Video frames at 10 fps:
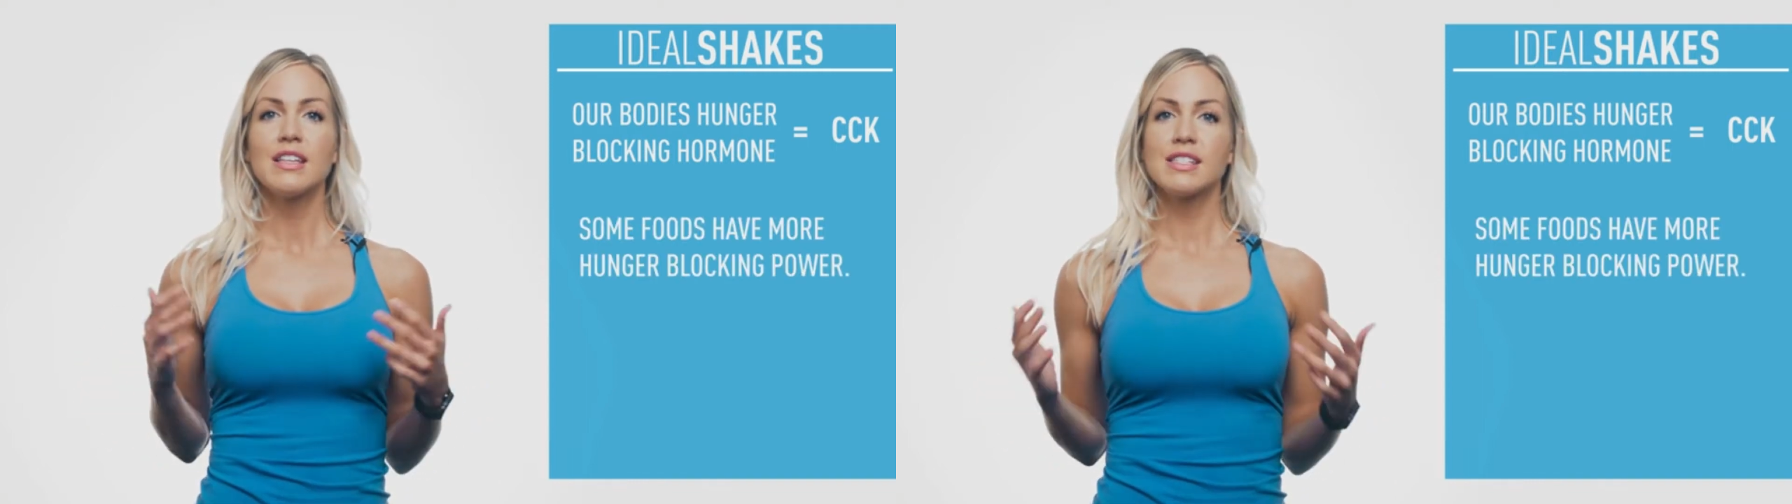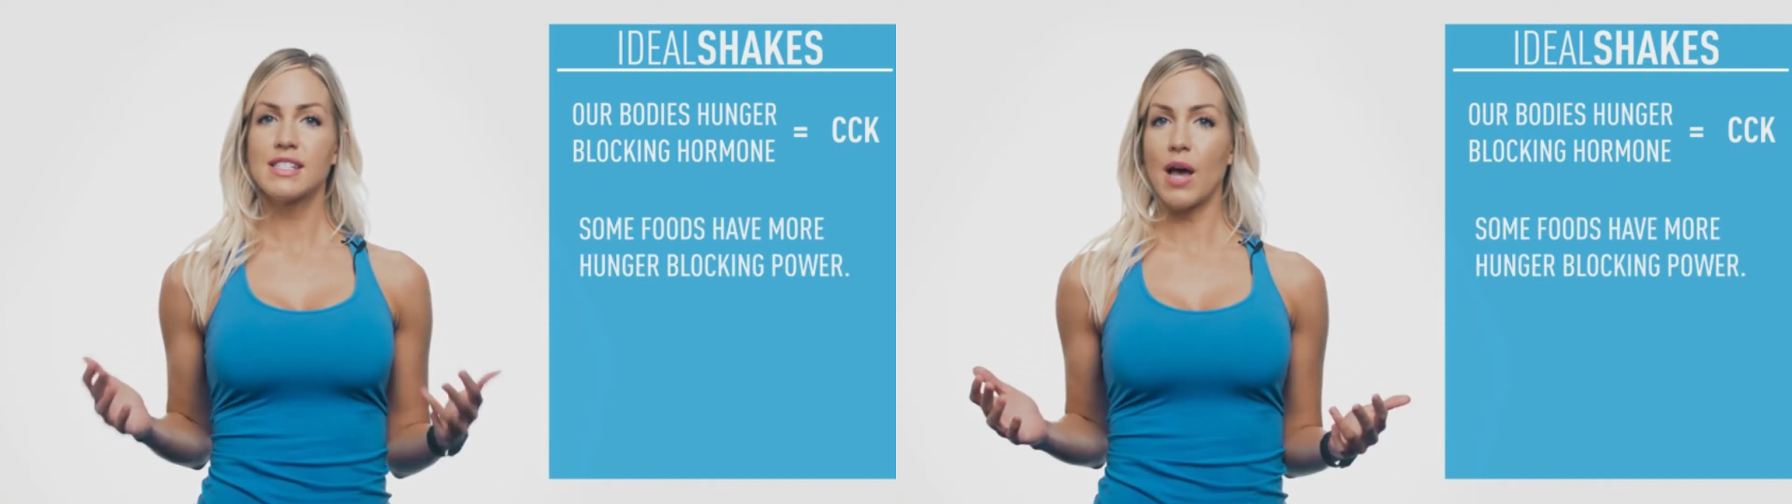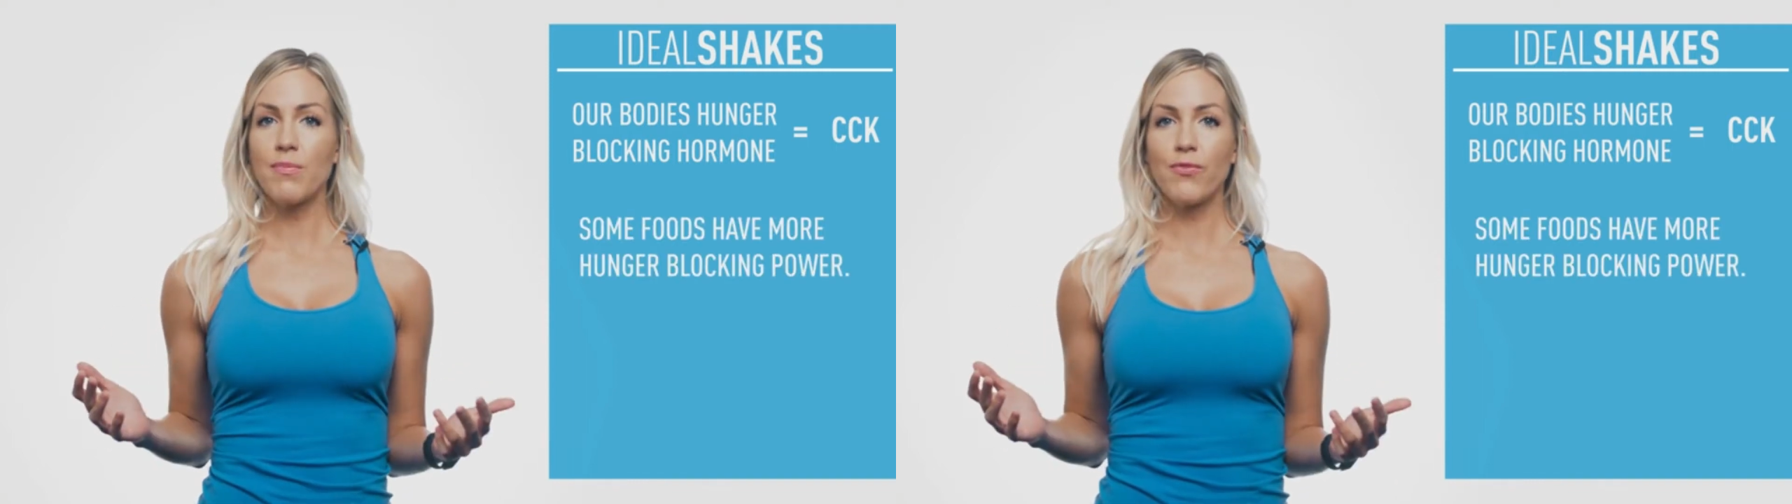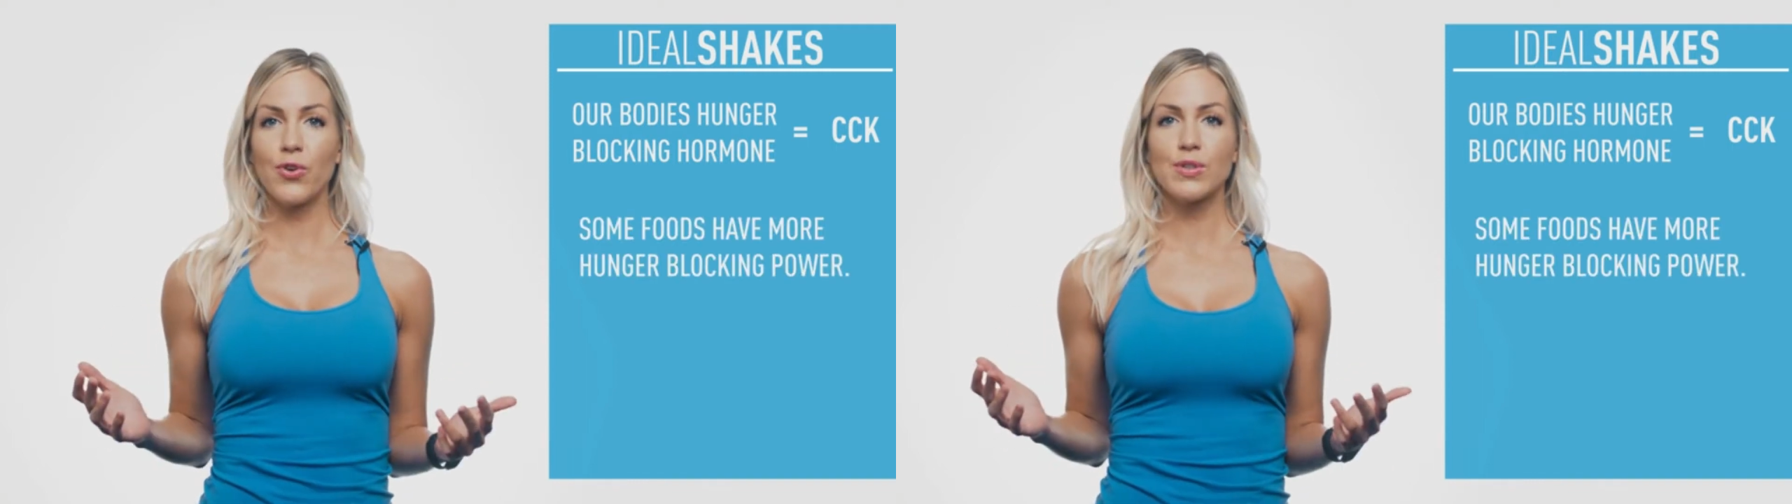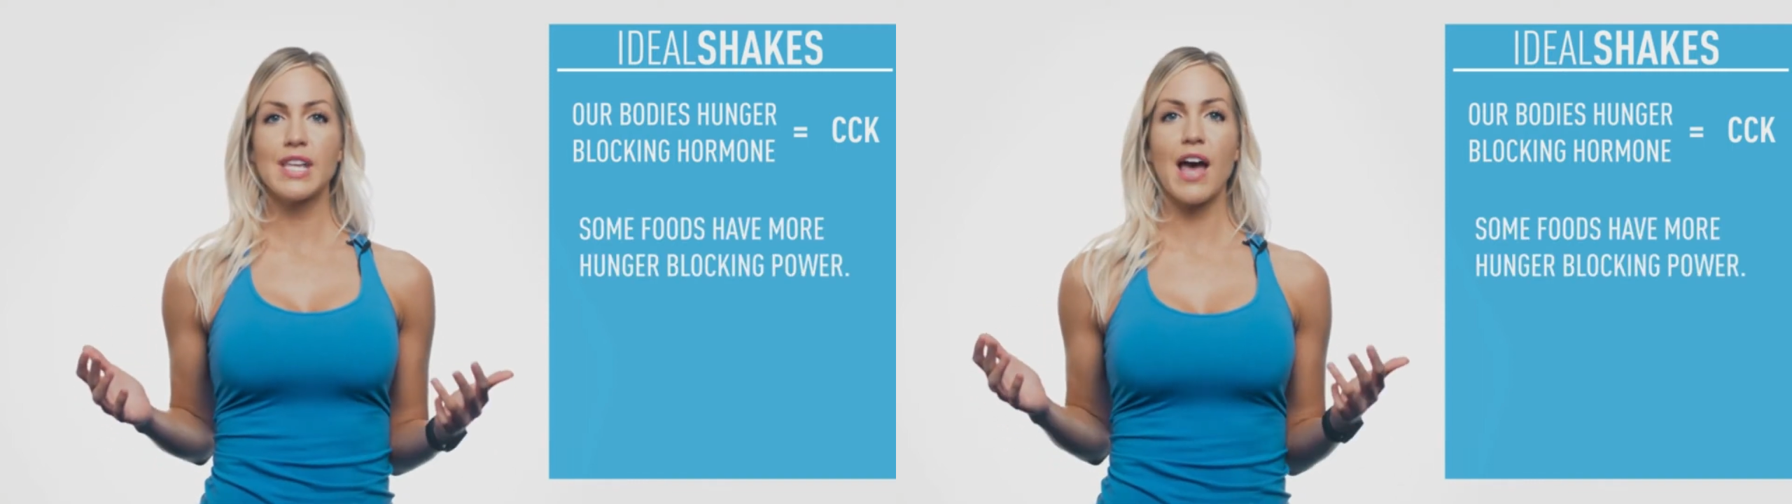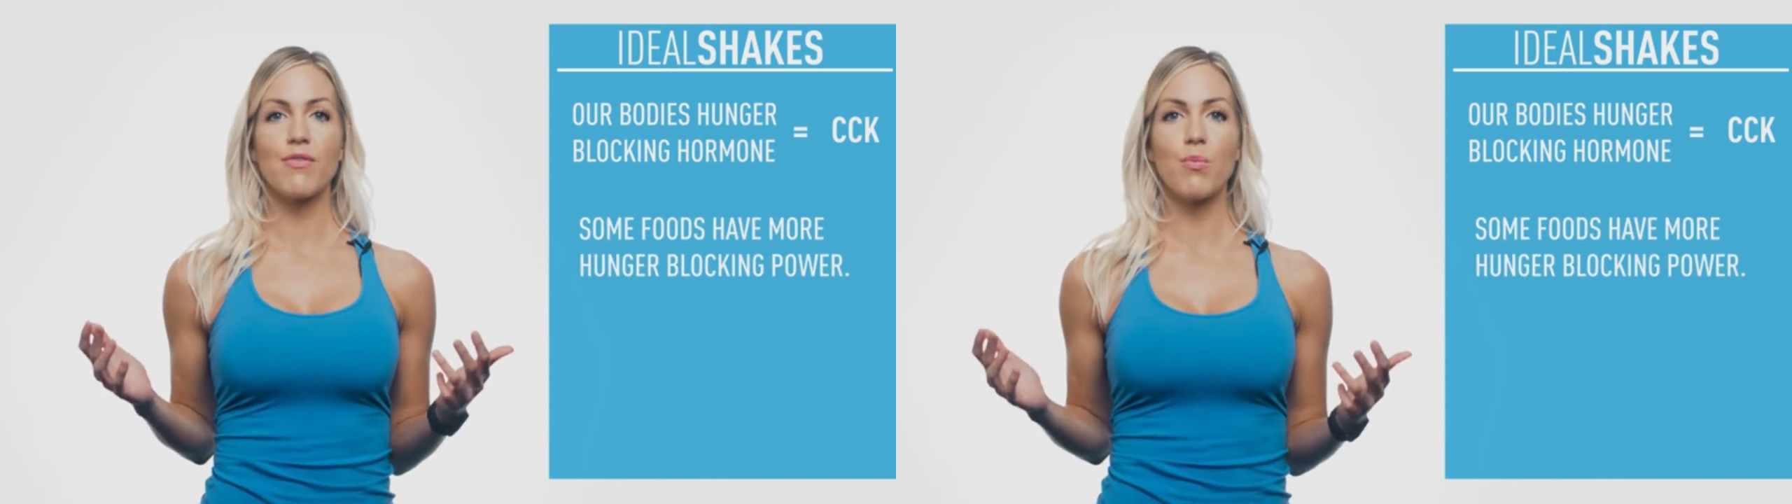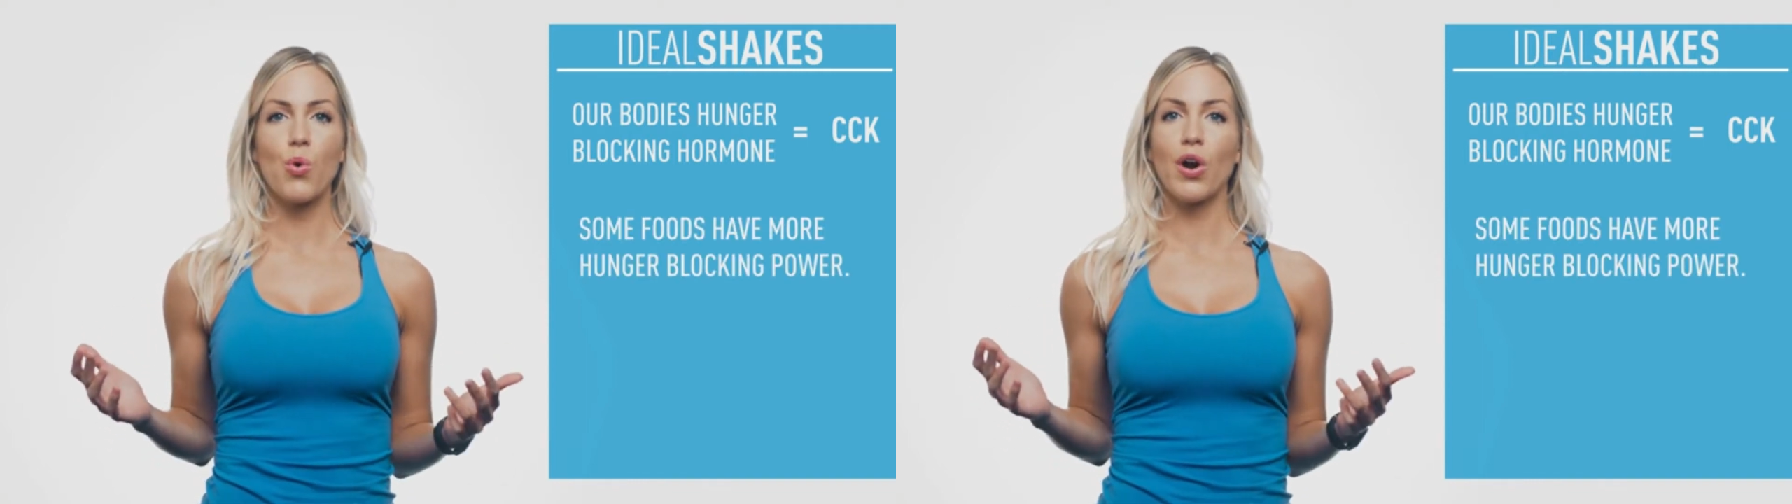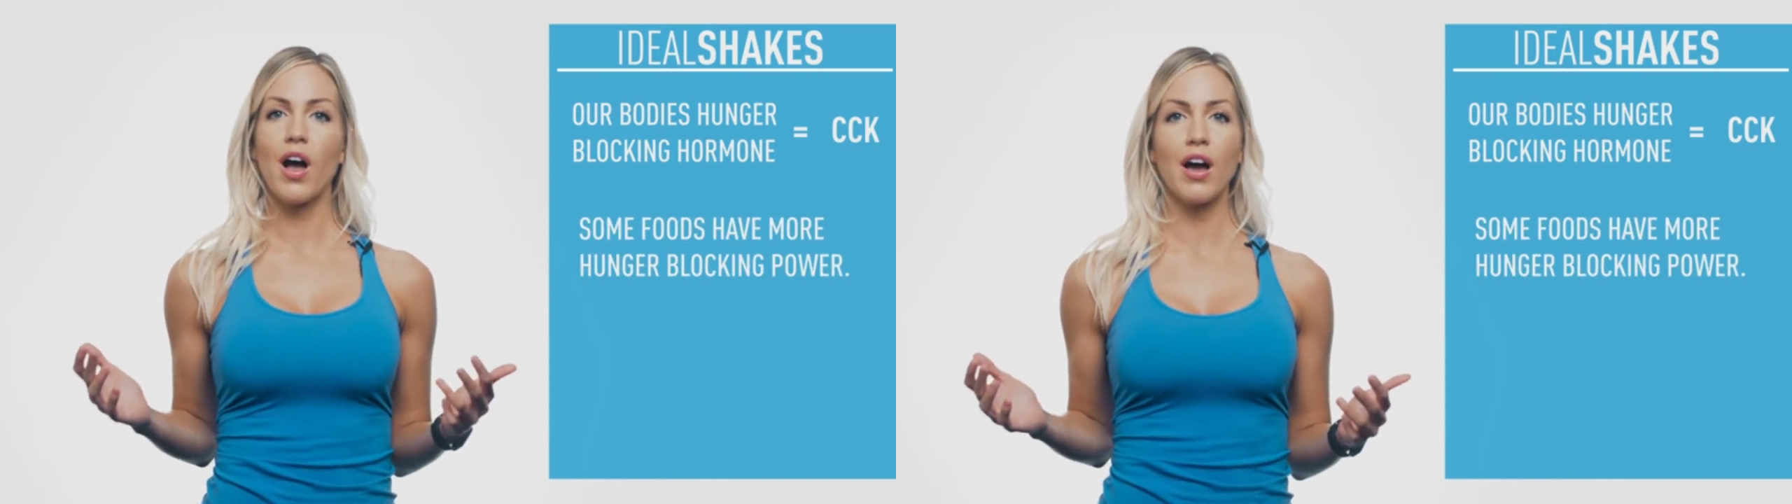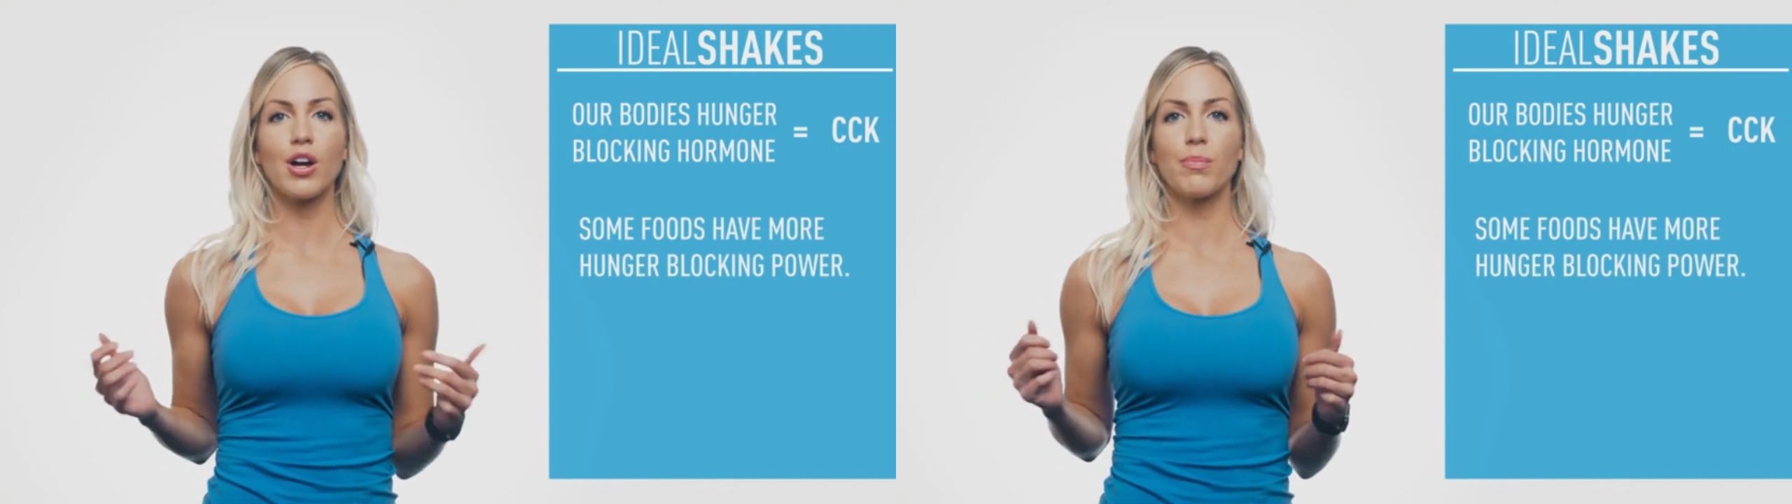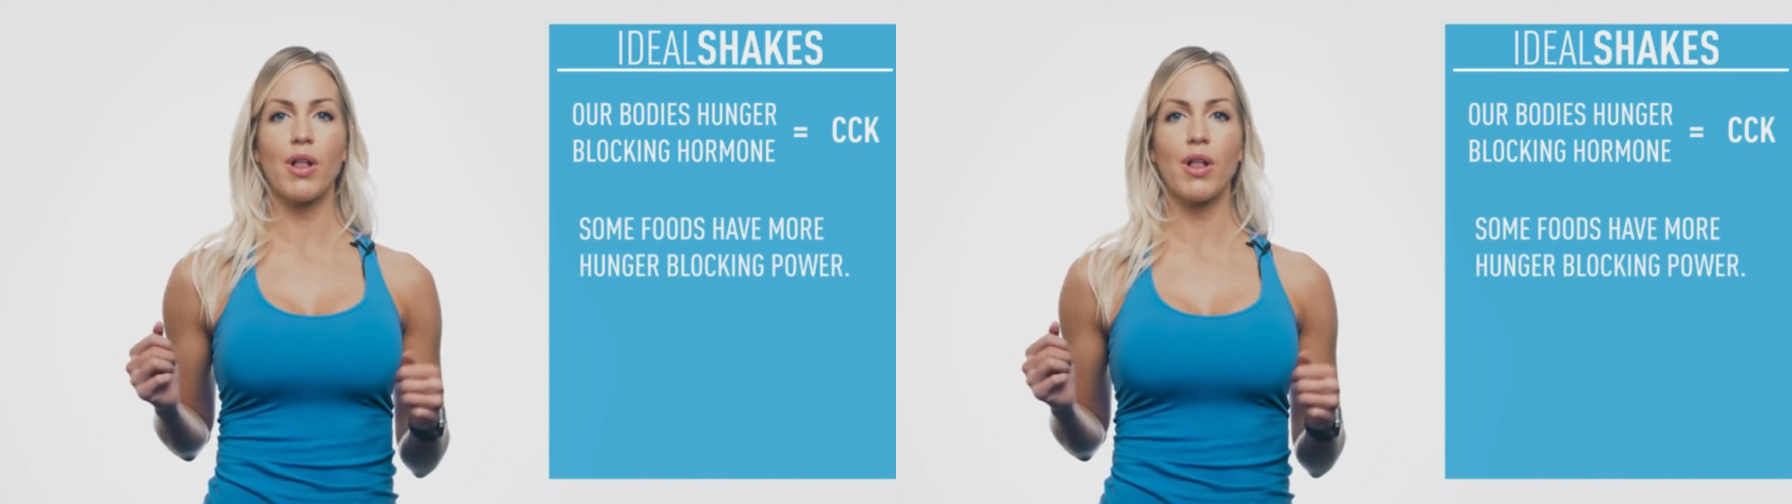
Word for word: Some foods have more hunger